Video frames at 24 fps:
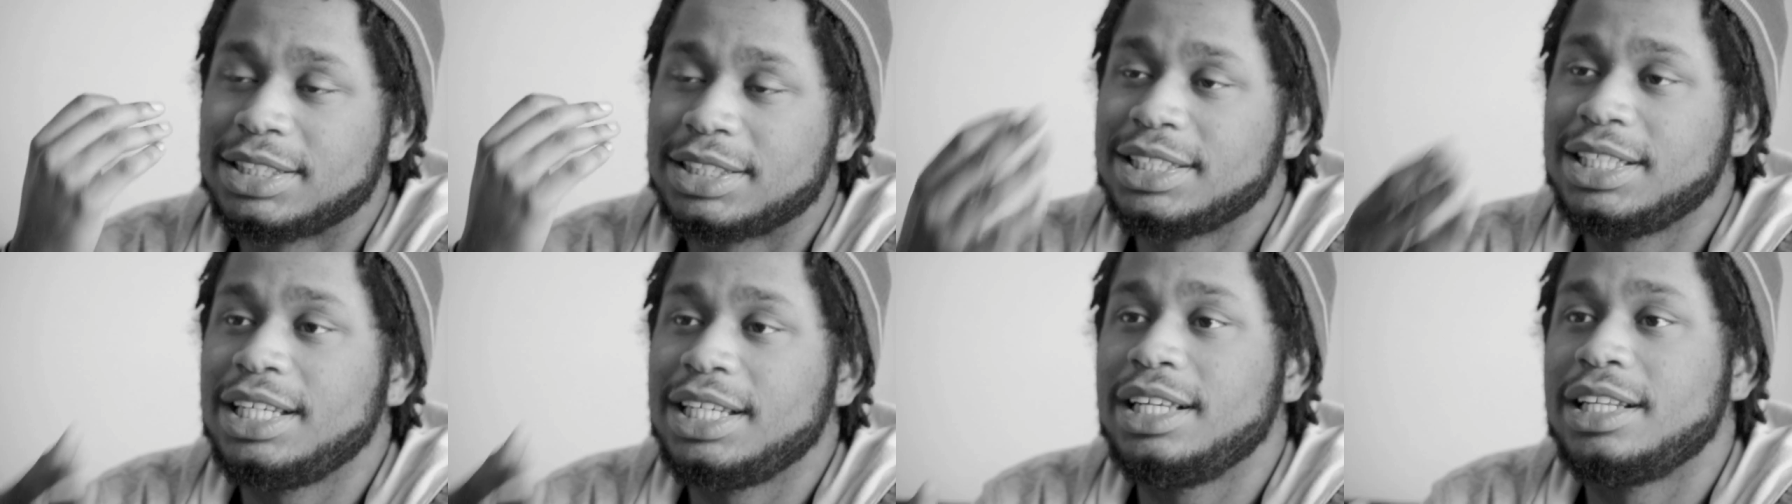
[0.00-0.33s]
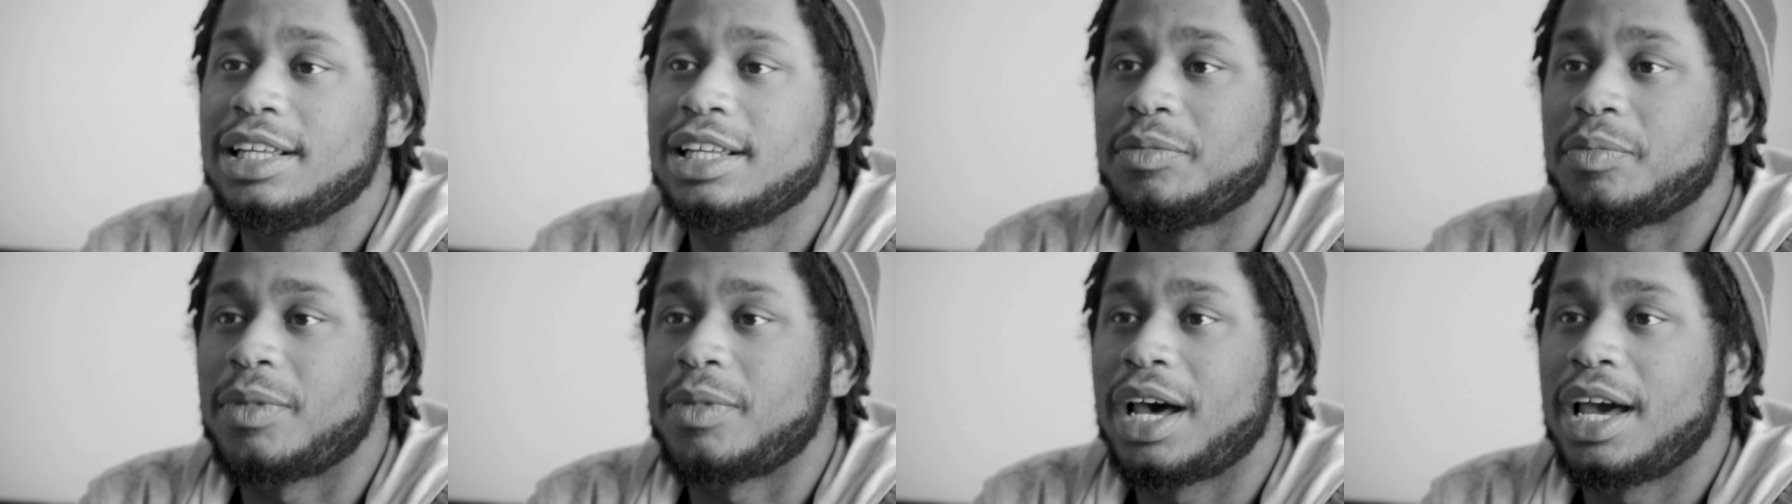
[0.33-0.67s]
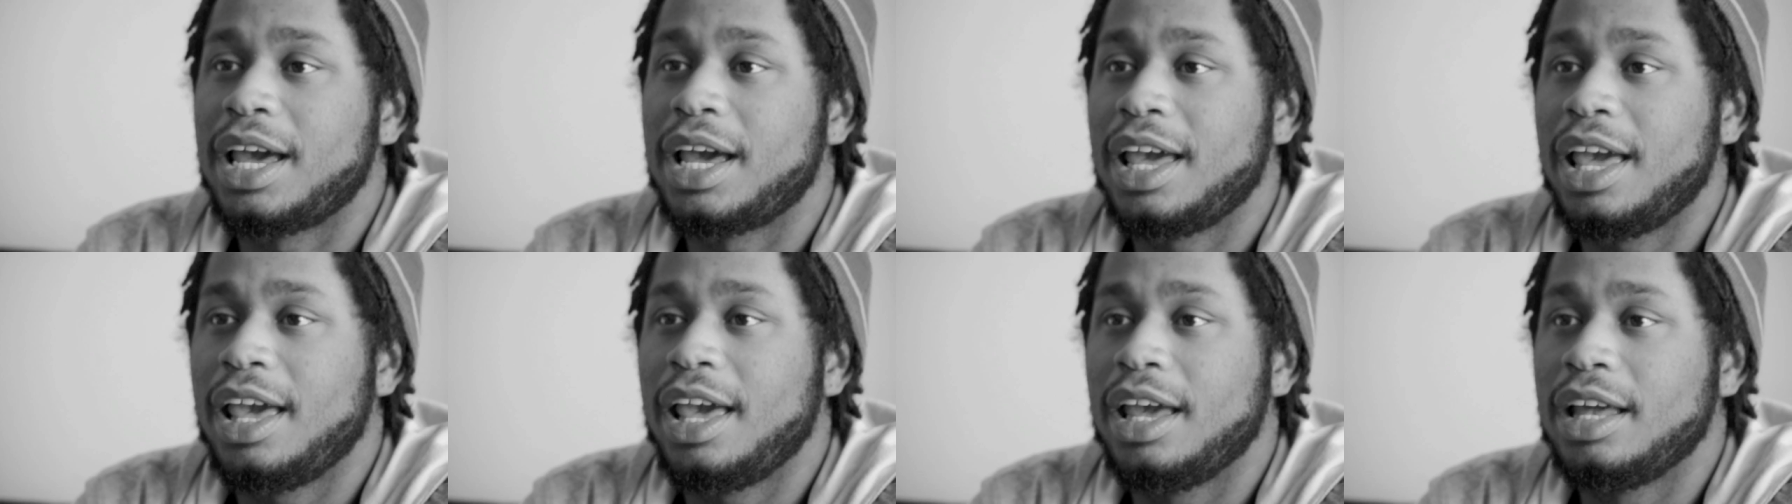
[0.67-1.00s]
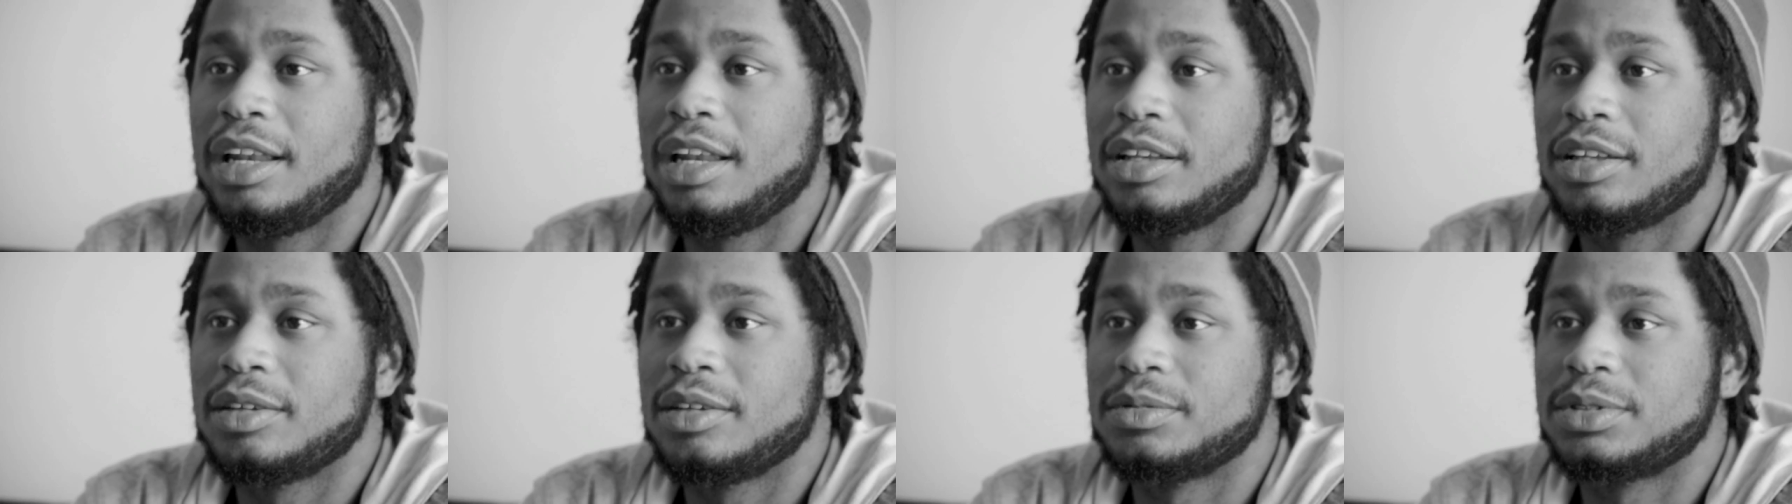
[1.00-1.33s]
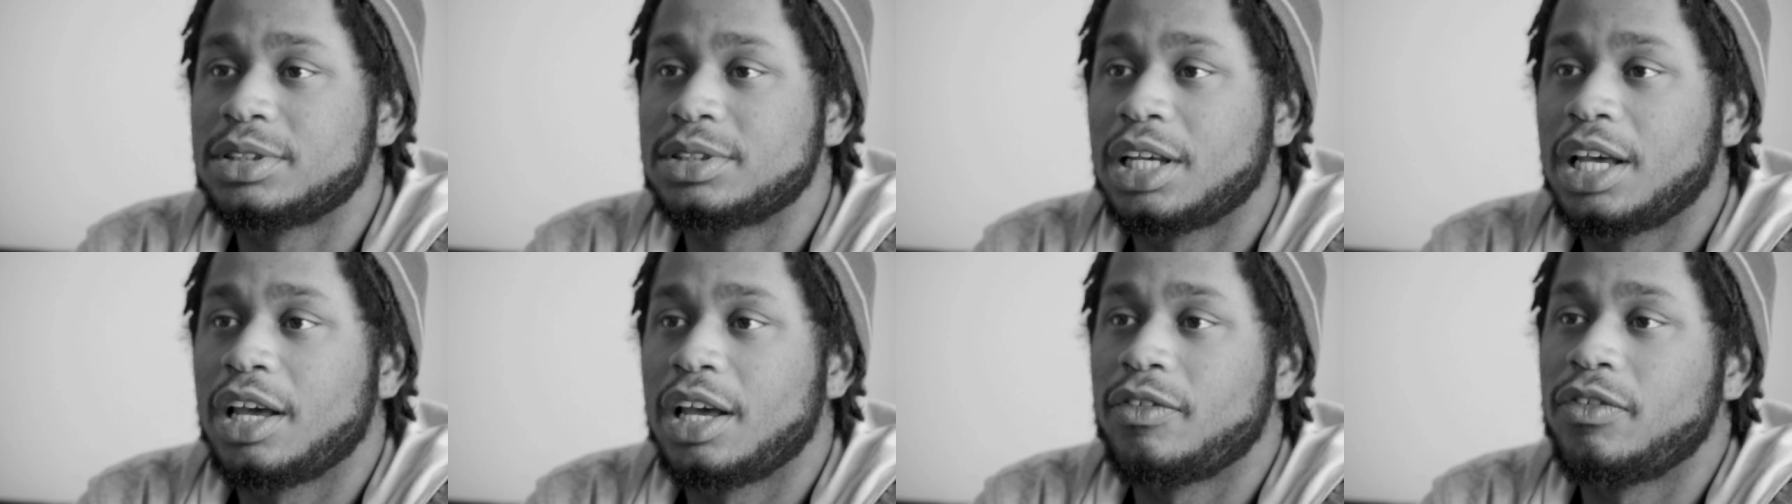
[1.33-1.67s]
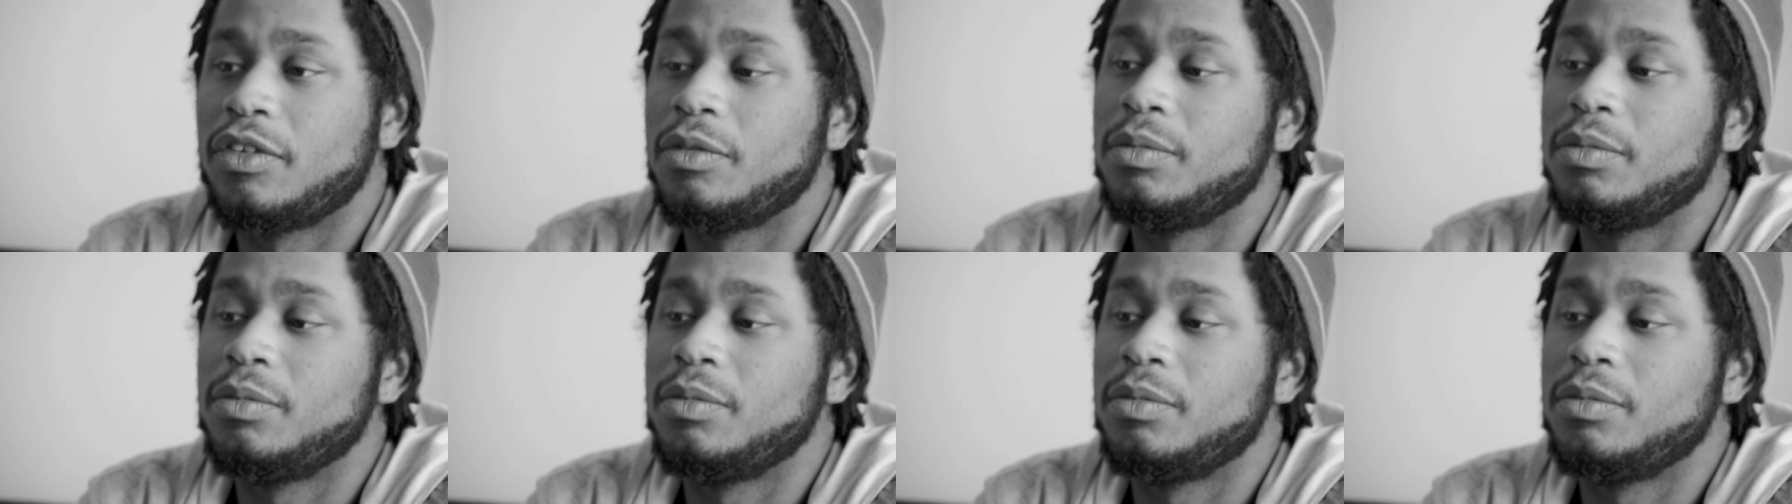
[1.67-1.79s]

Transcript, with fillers: seed in my head, you know what I'm saying,